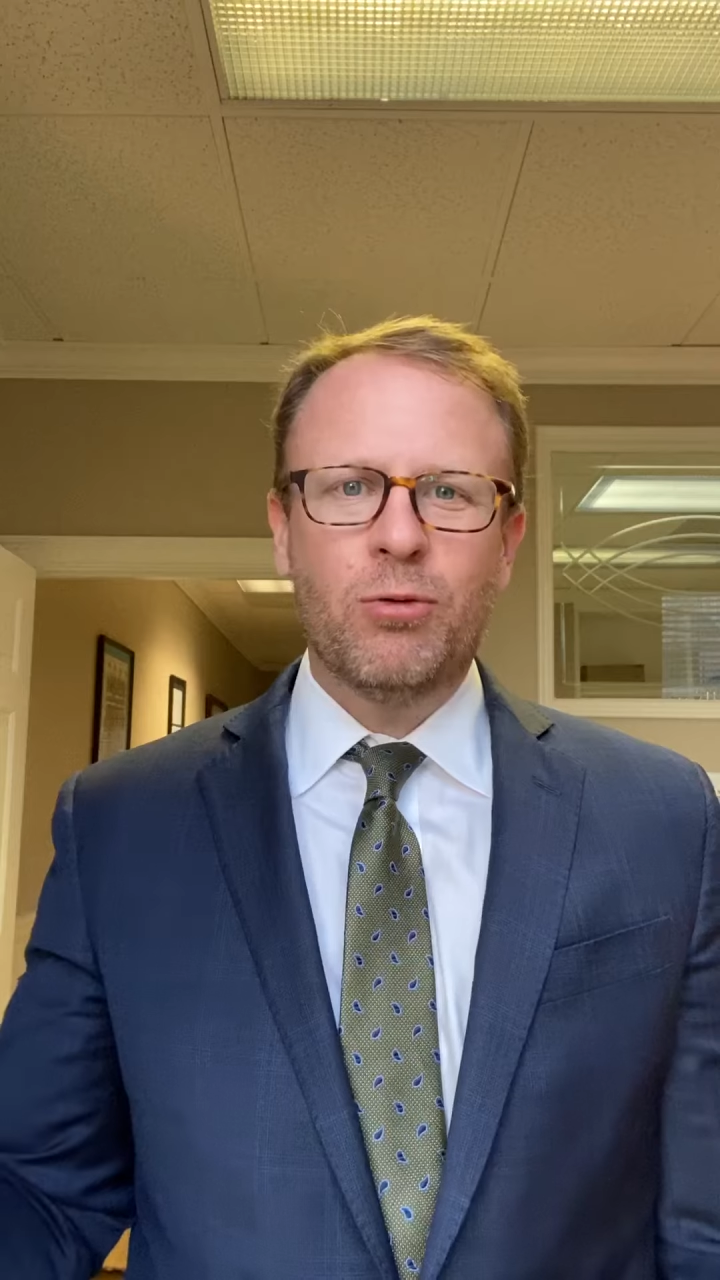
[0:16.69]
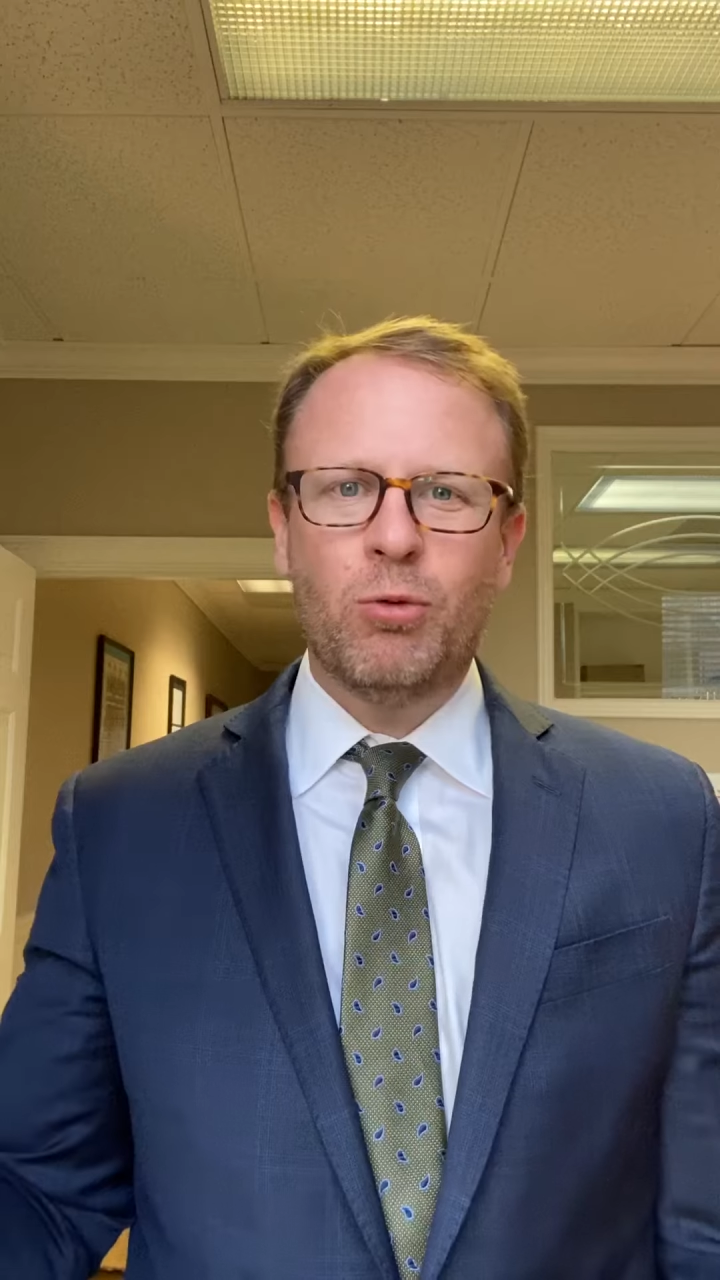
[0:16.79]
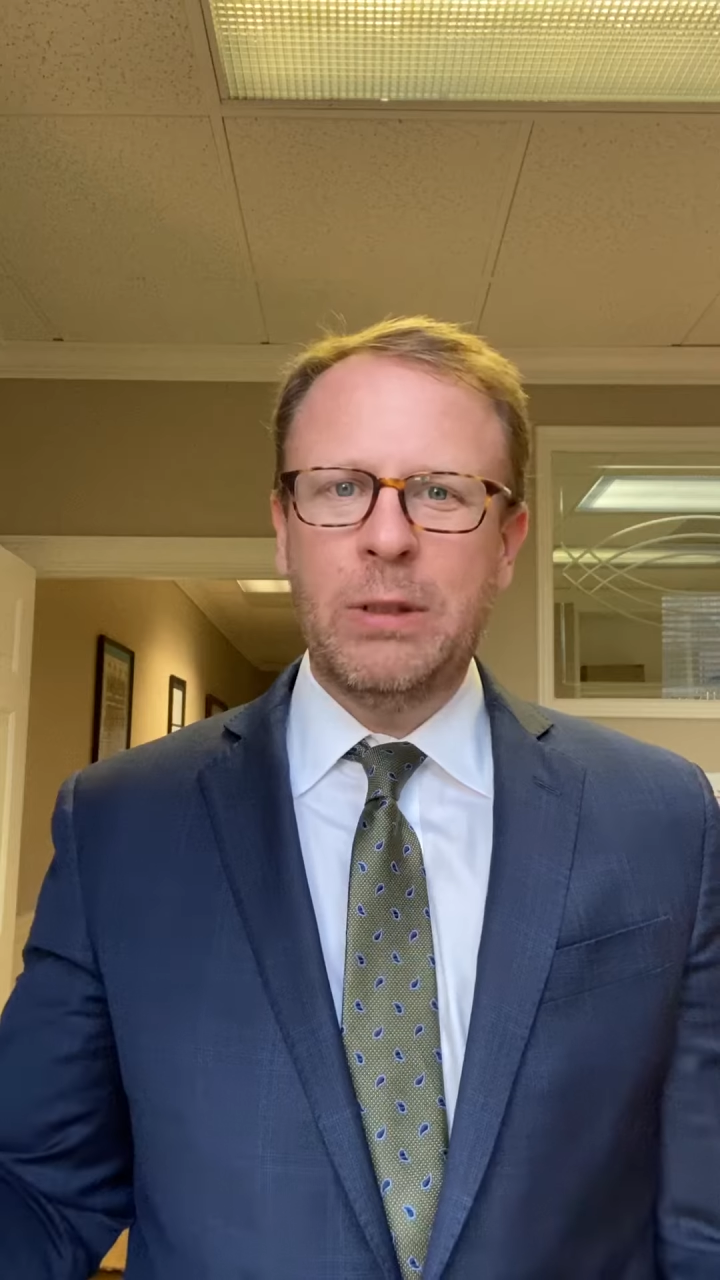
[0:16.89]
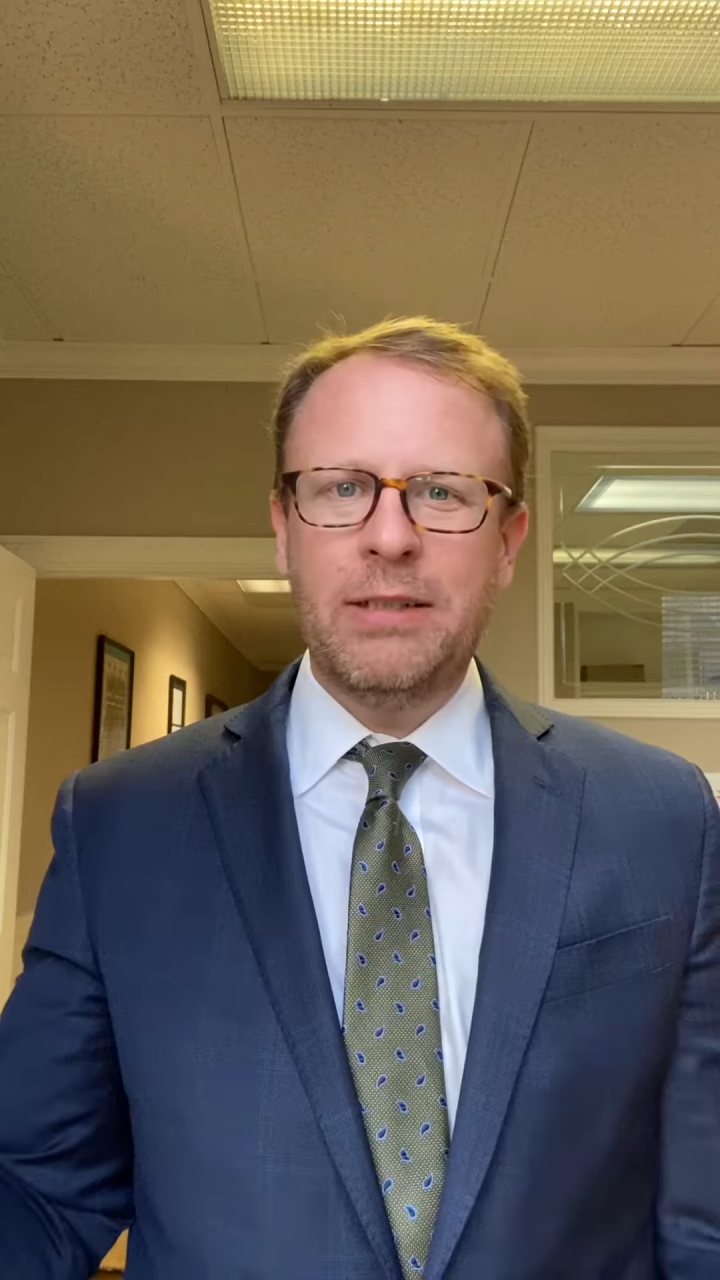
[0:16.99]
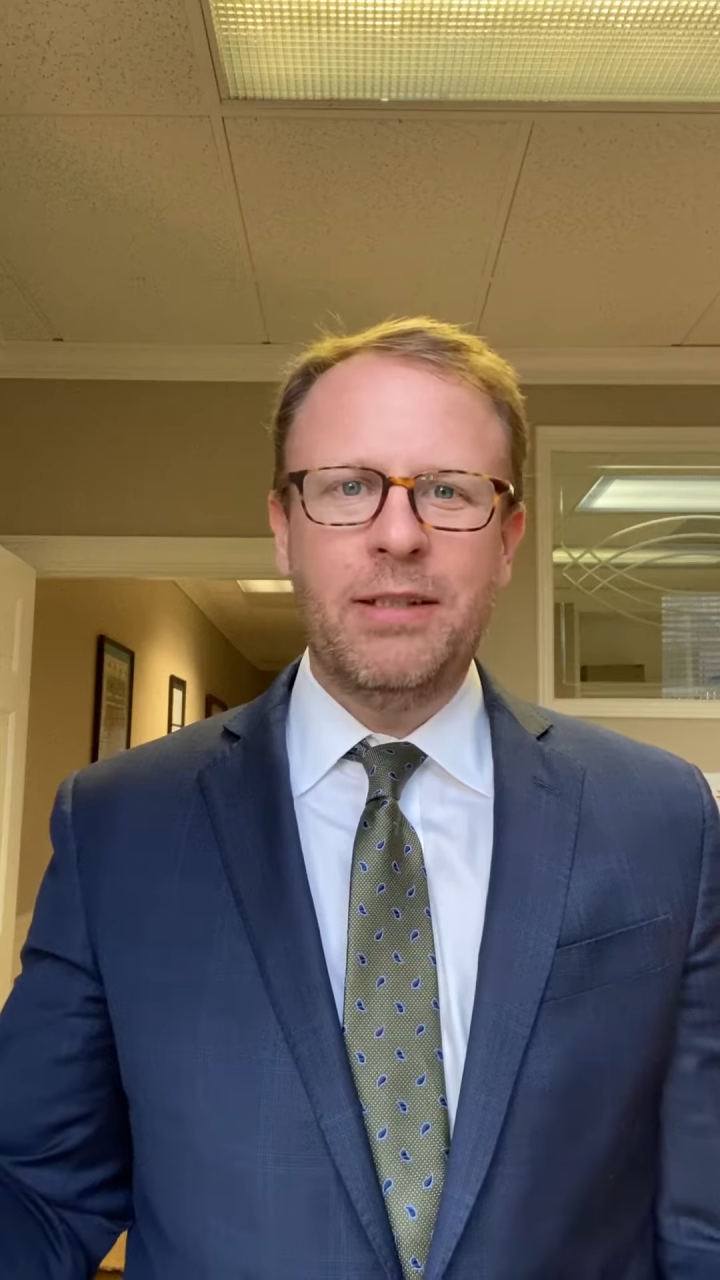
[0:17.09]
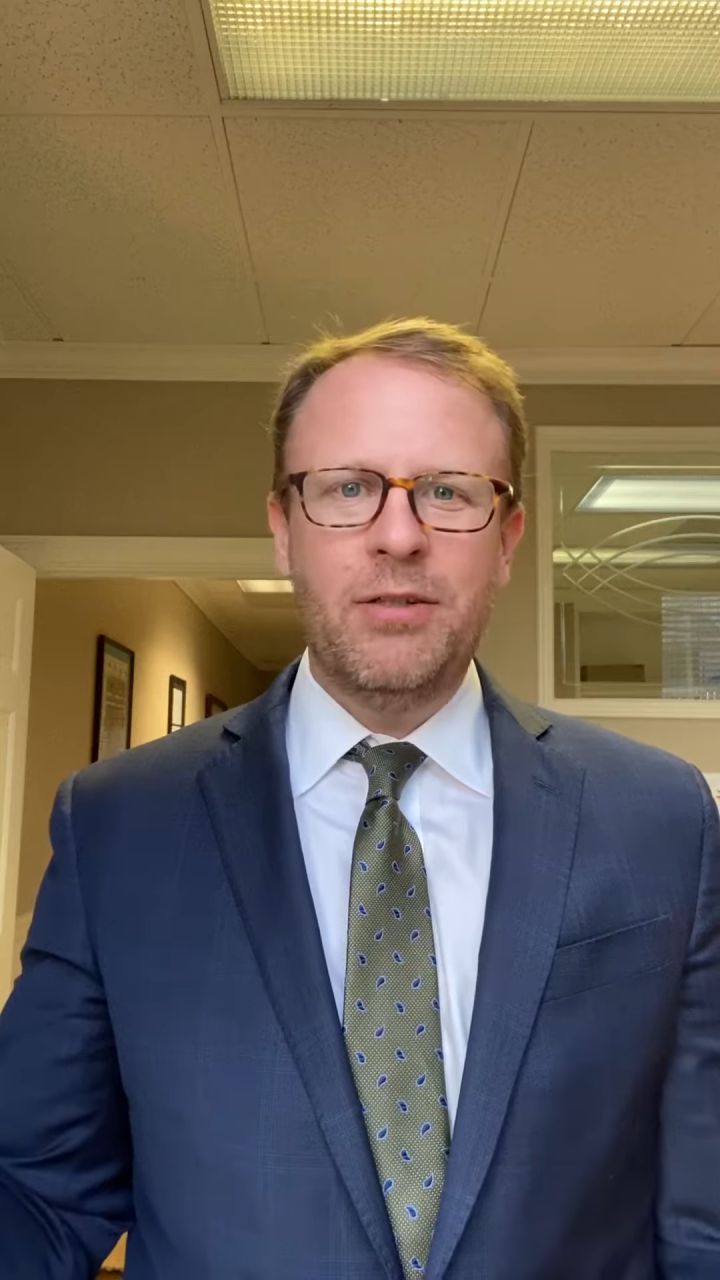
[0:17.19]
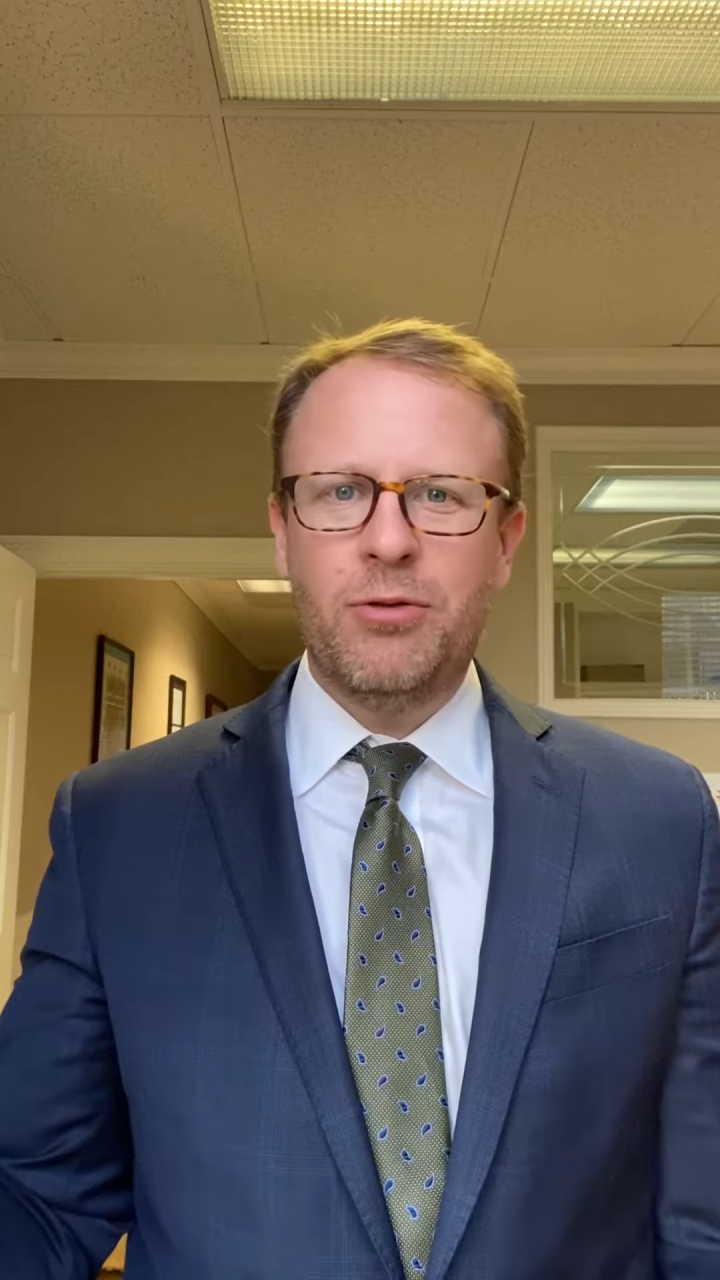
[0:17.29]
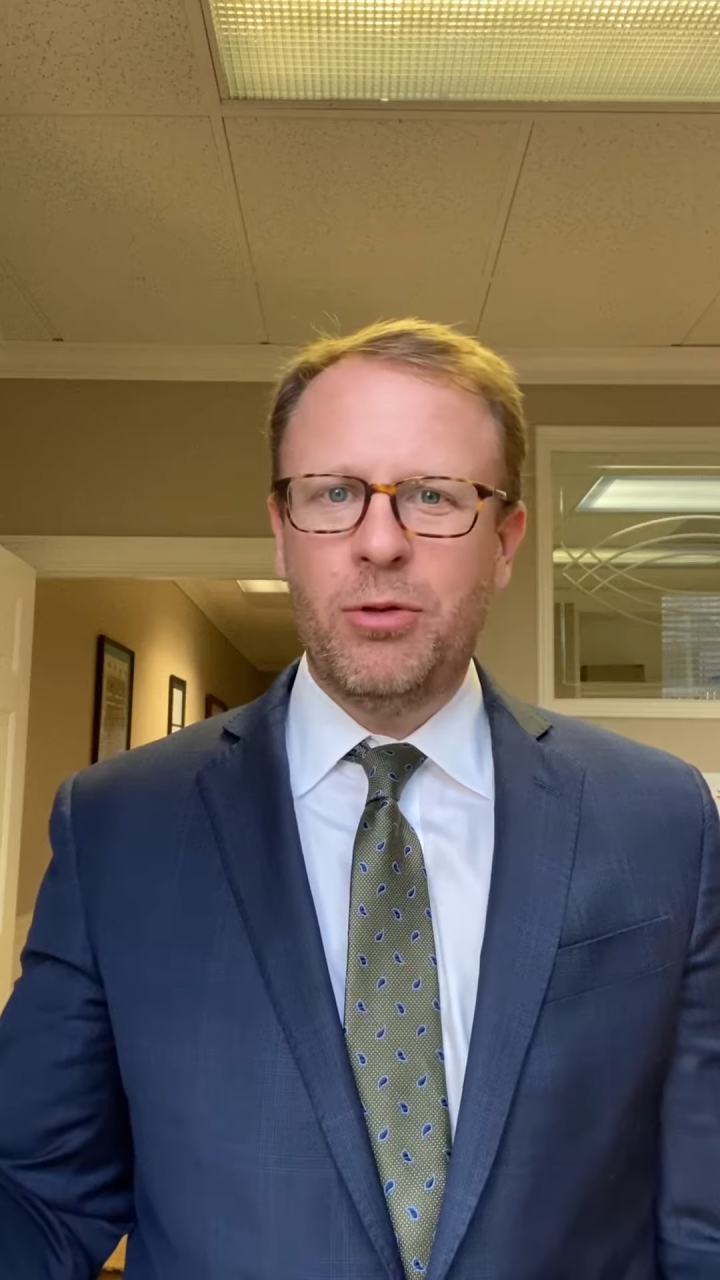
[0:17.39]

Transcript: really and